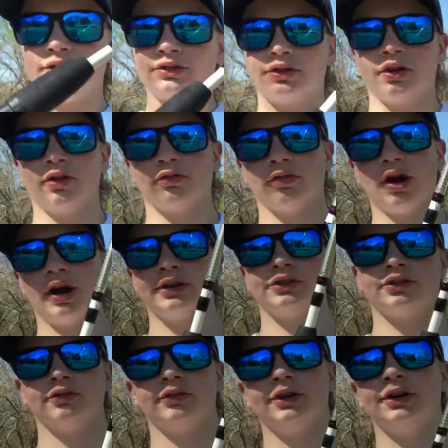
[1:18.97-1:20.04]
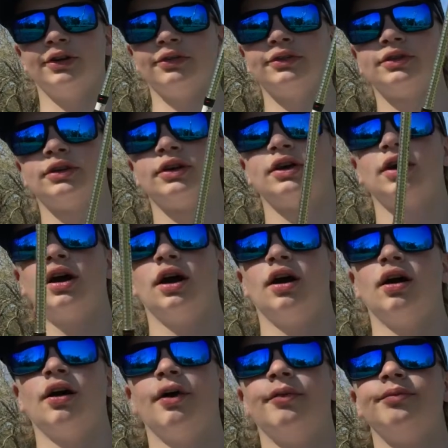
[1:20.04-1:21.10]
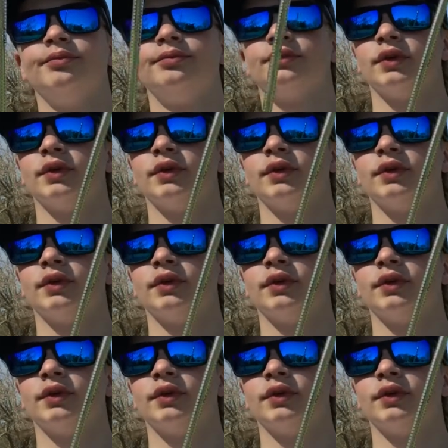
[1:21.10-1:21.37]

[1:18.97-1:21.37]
So rods and reels. Um,